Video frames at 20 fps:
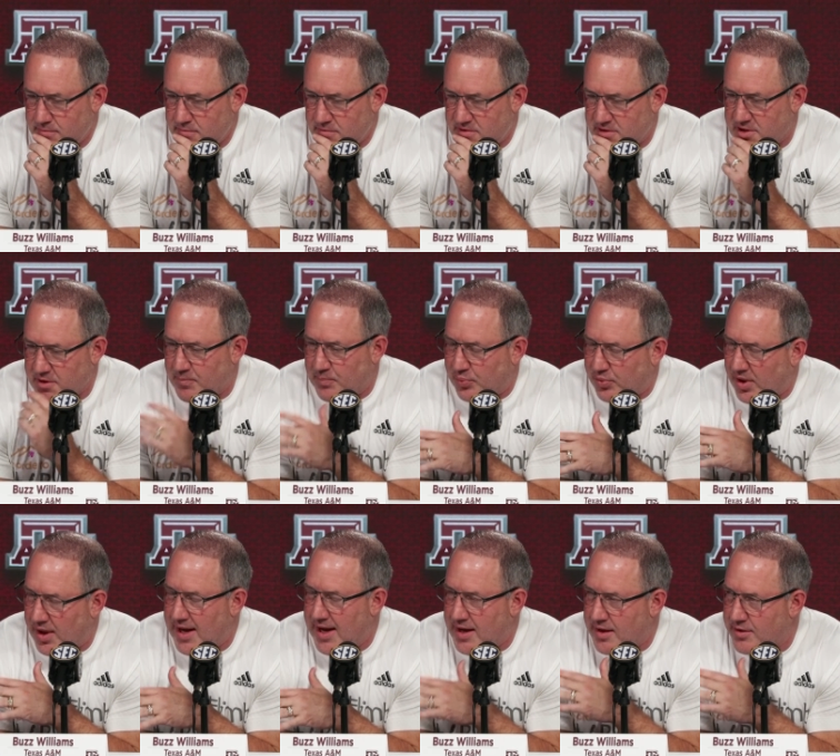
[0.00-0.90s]
to
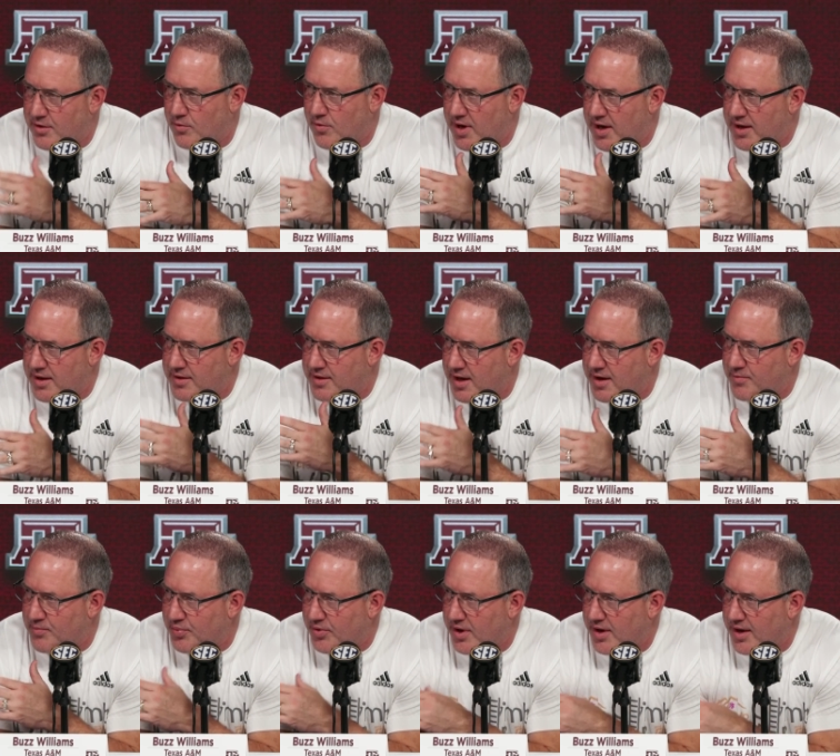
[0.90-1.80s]
play the way they
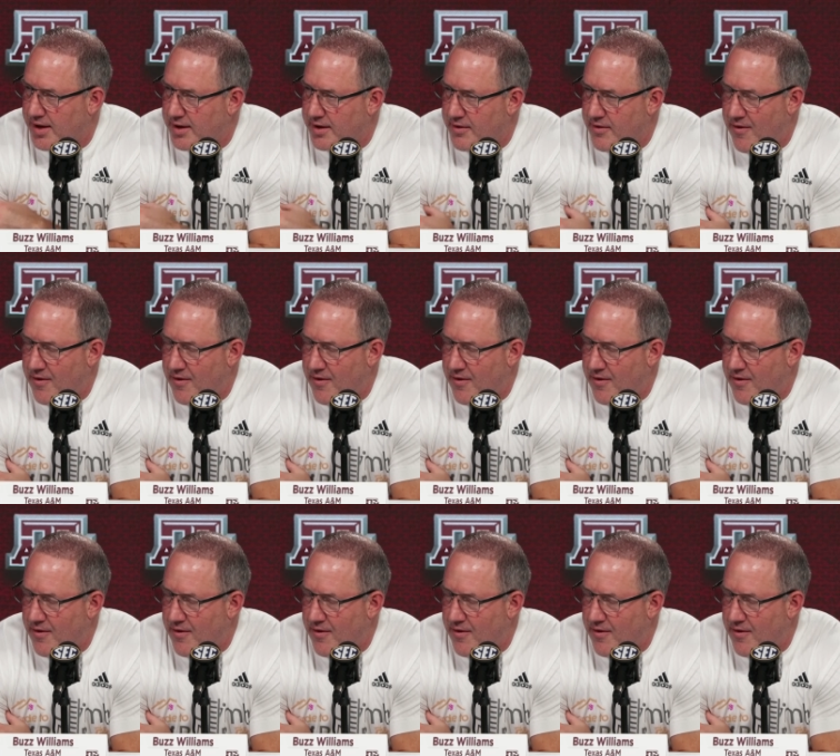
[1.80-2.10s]
play.